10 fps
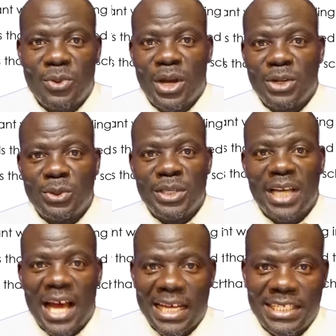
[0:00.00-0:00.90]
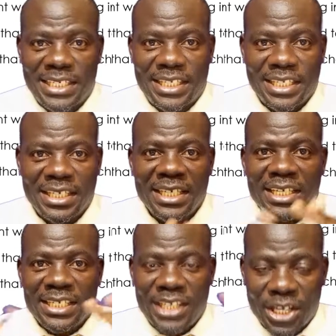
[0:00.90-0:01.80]
we are looking at the
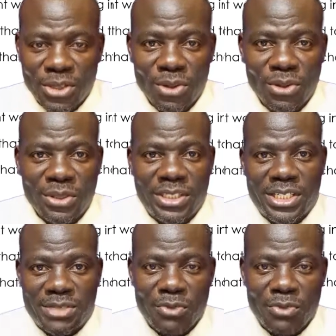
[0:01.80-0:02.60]
technologies,